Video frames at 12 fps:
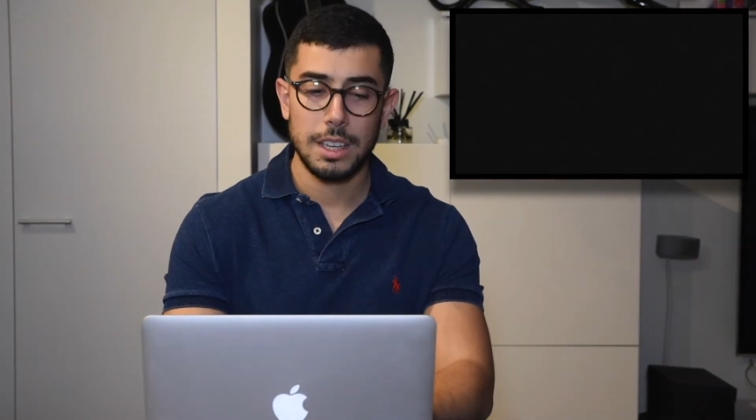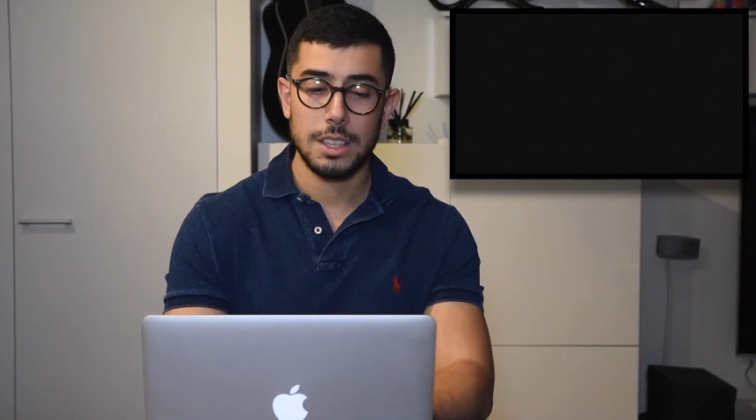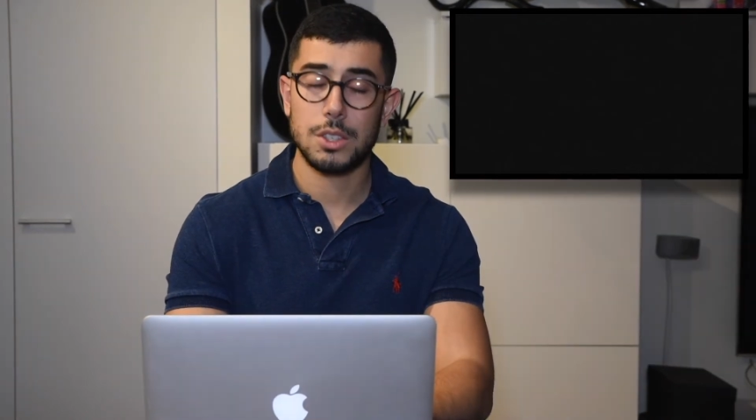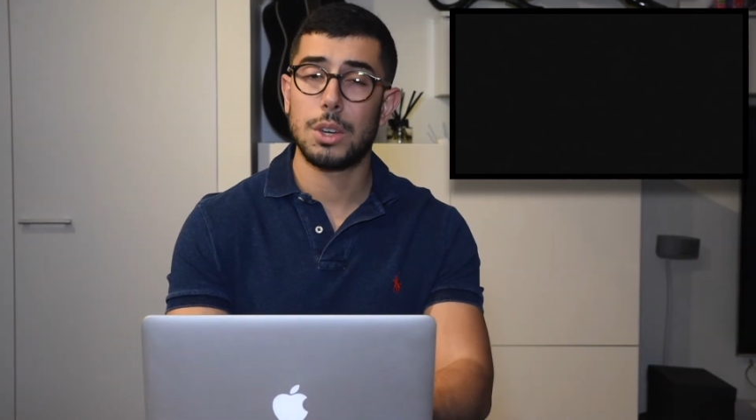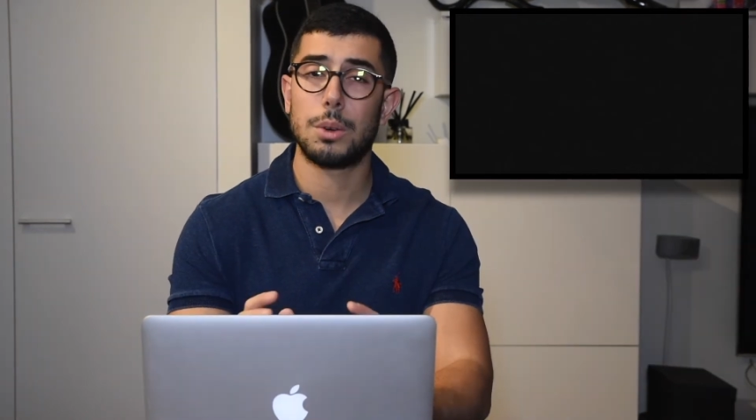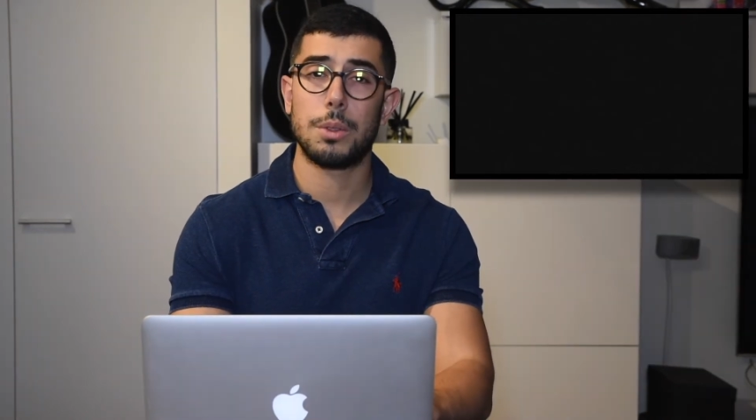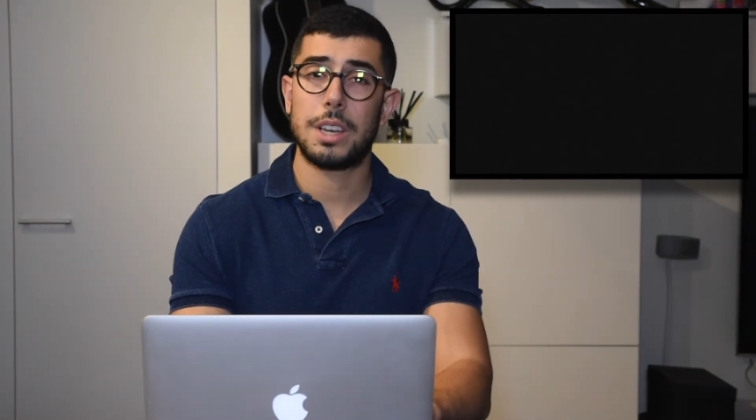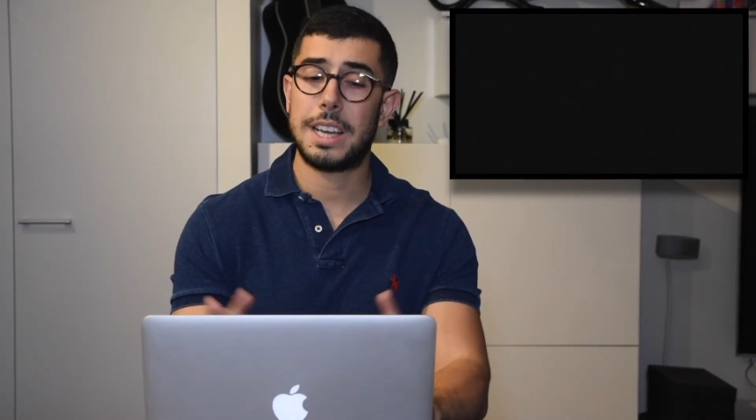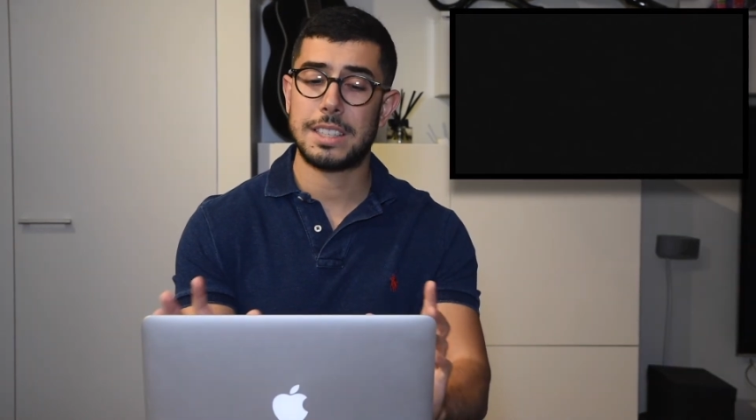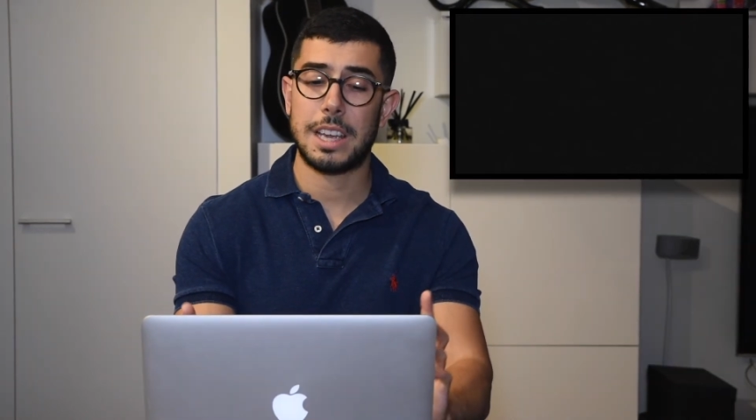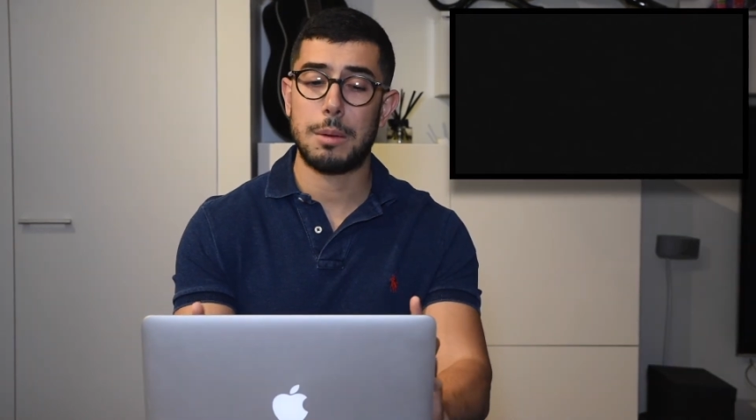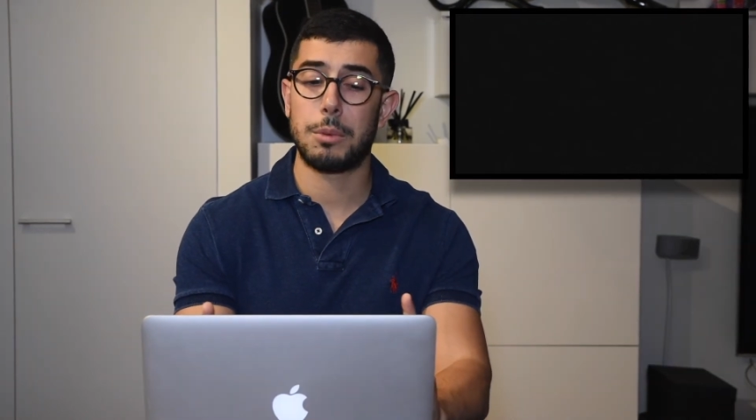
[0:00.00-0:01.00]
So the
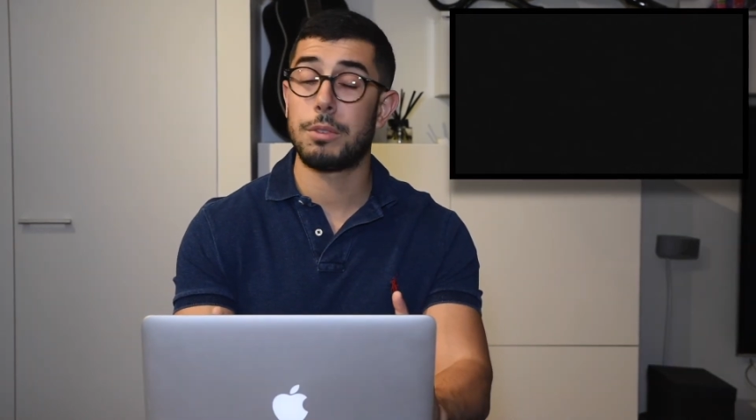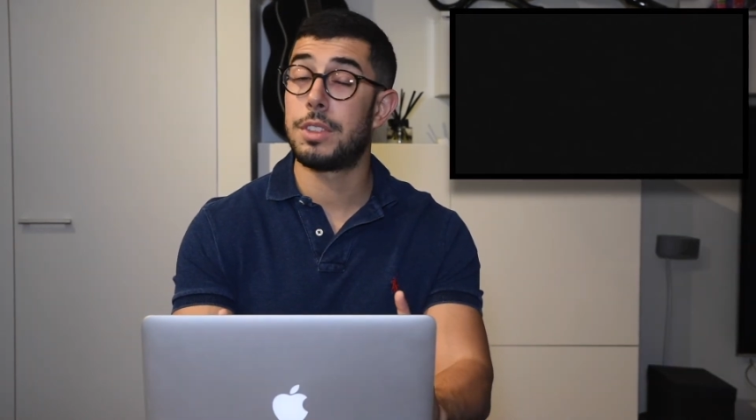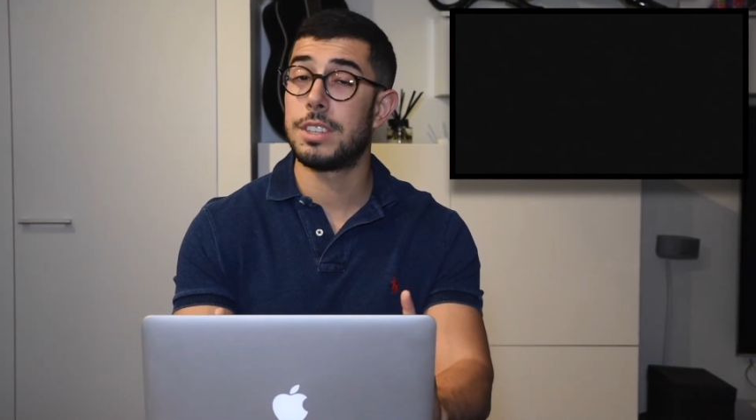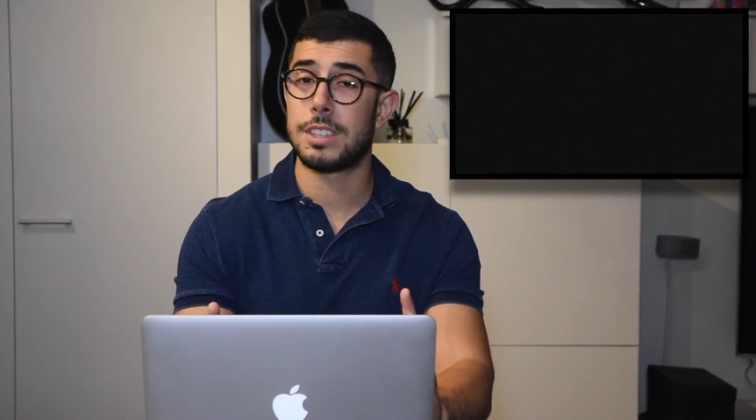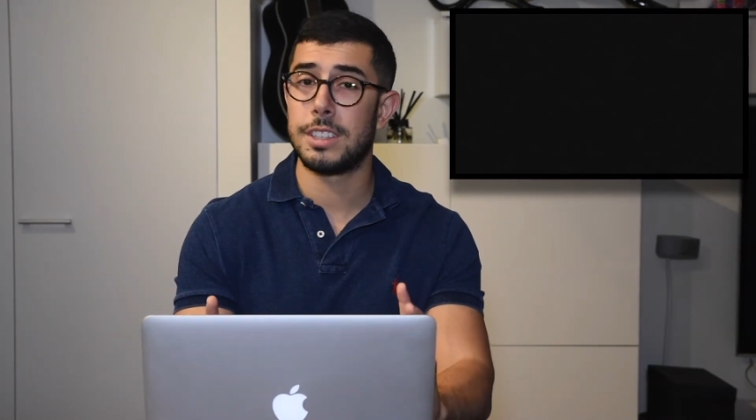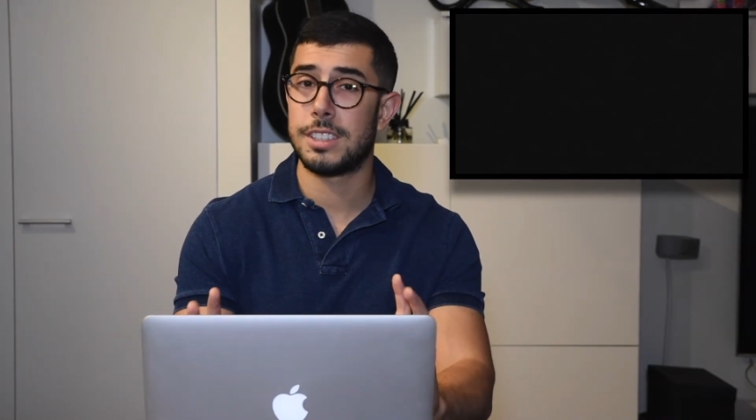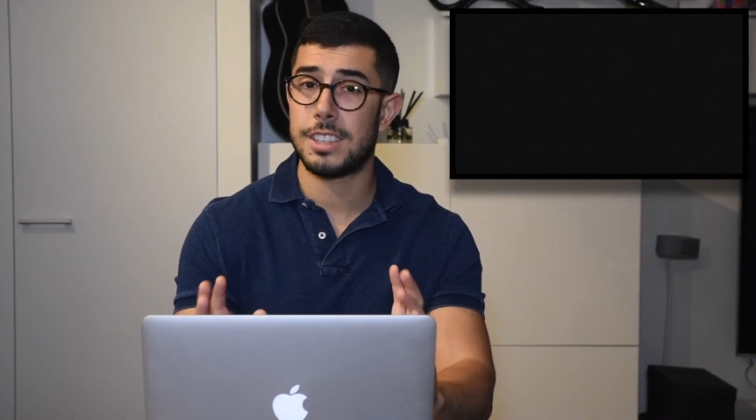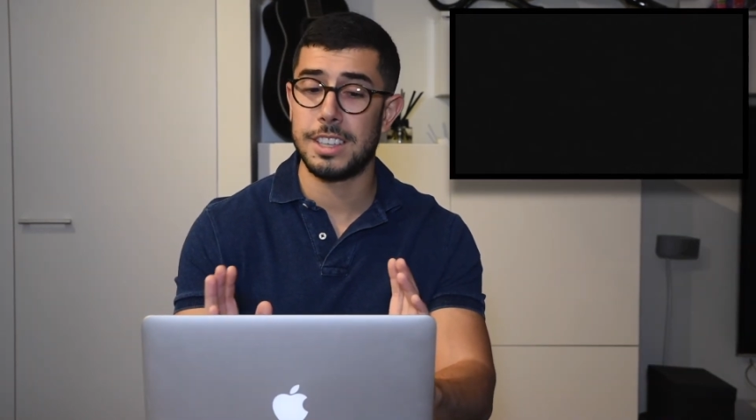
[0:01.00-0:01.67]
last game of this list